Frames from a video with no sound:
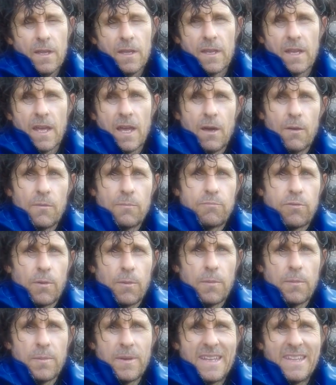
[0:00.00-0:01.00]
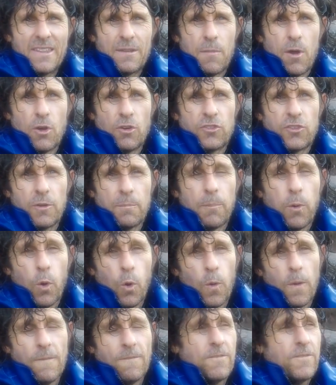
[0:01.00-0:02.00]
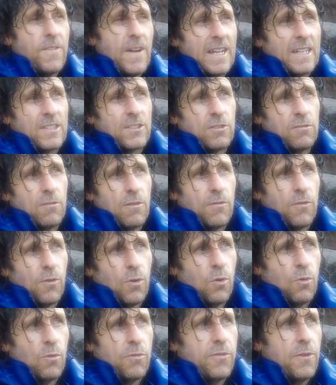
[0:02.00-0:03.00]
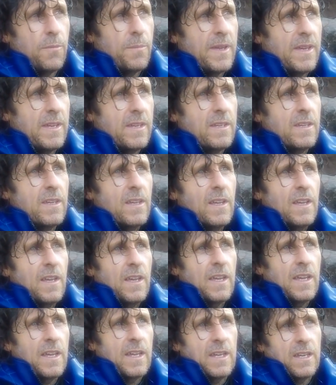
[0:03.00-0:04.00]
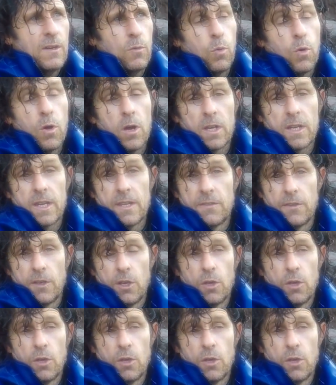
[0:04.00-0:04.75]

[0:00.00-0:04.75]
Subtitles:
Now, probably the most important factor of all for me in working the